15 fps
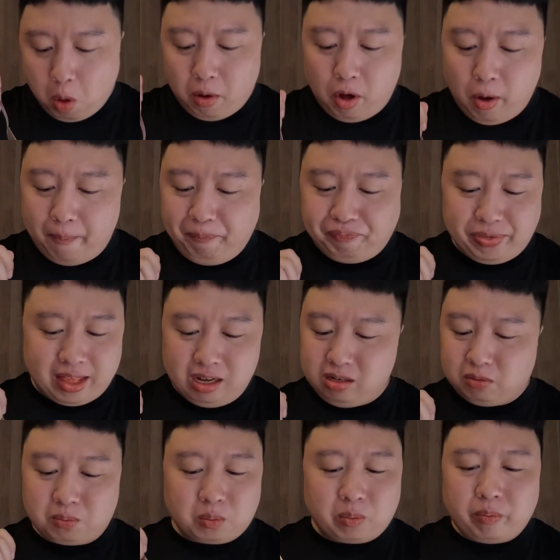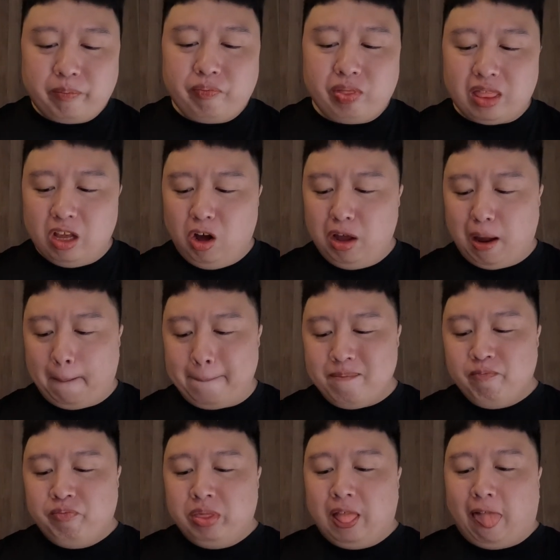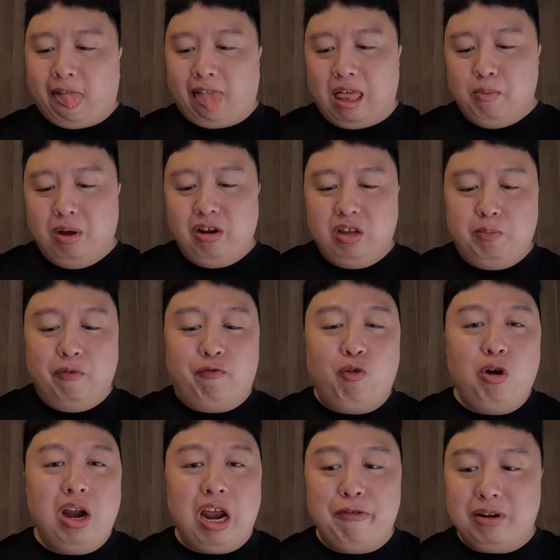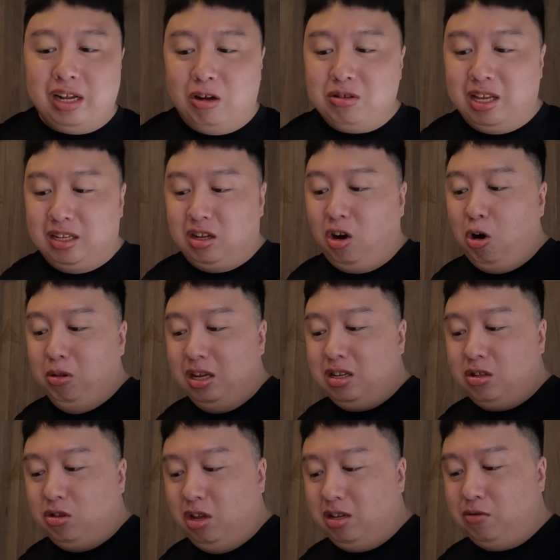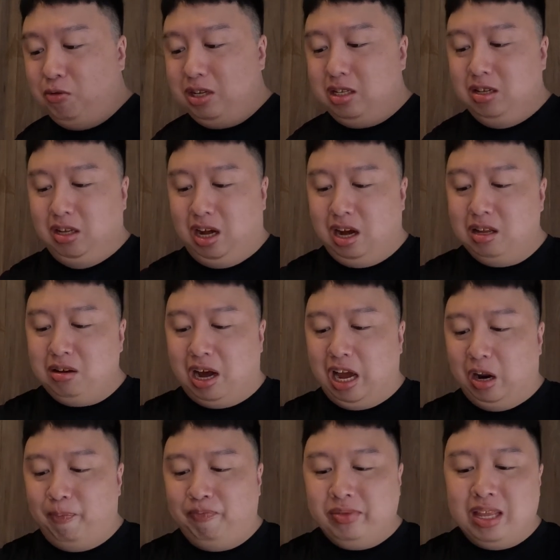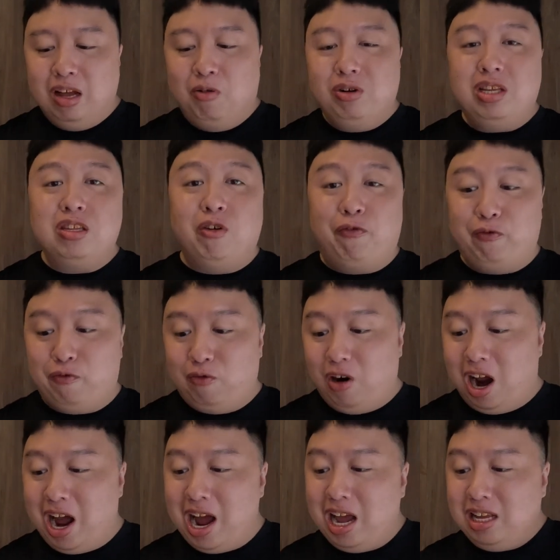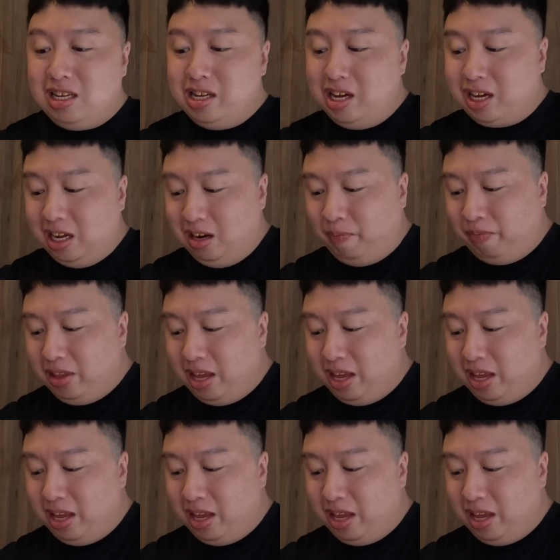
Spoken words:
Oh yeah. But anyways, before everything else gets cold, let's just switch to the other item, which is the fried chicken.